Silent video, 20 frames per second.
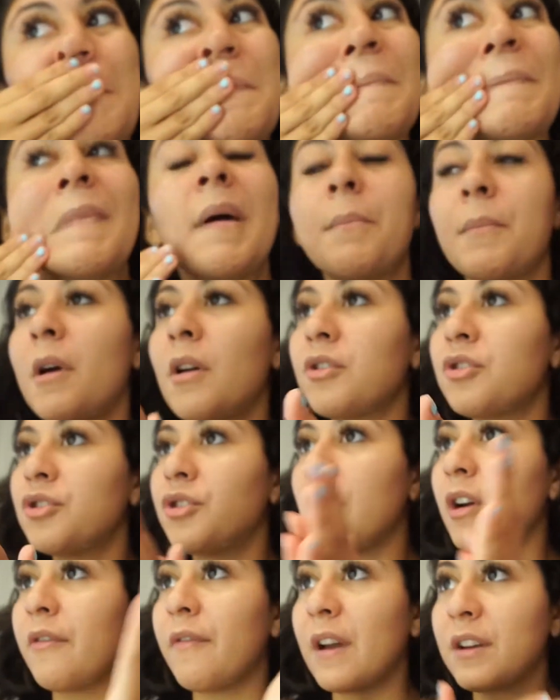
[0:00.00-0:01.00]
I'm not
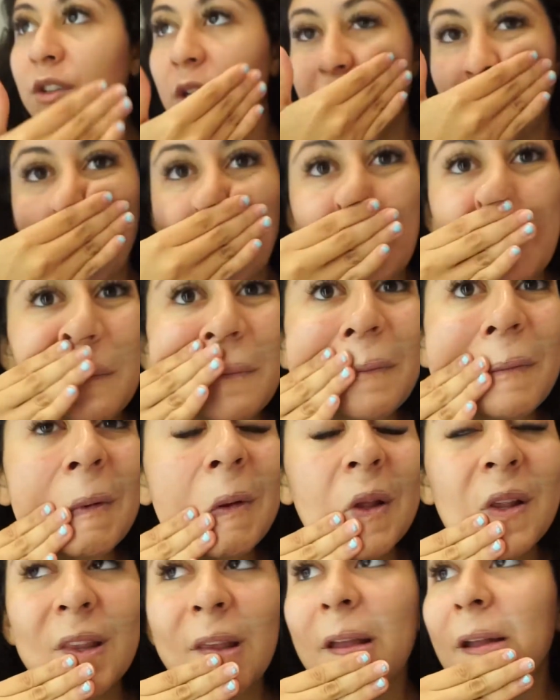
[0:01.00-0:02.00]
sure if I should just
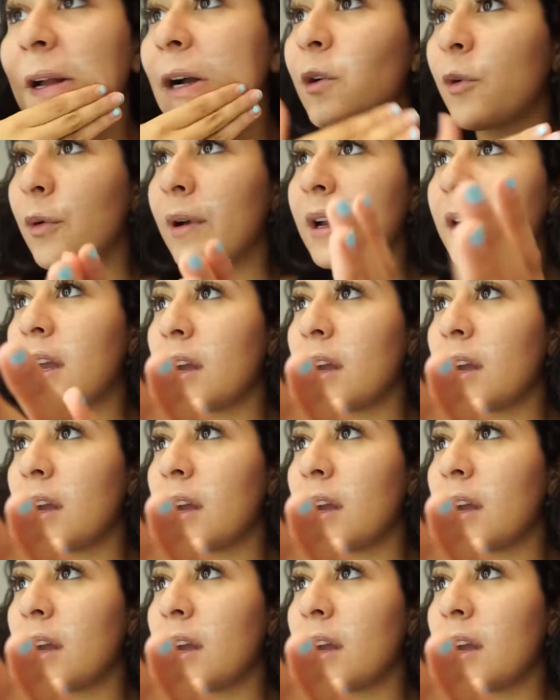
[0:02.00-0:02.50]
take a quick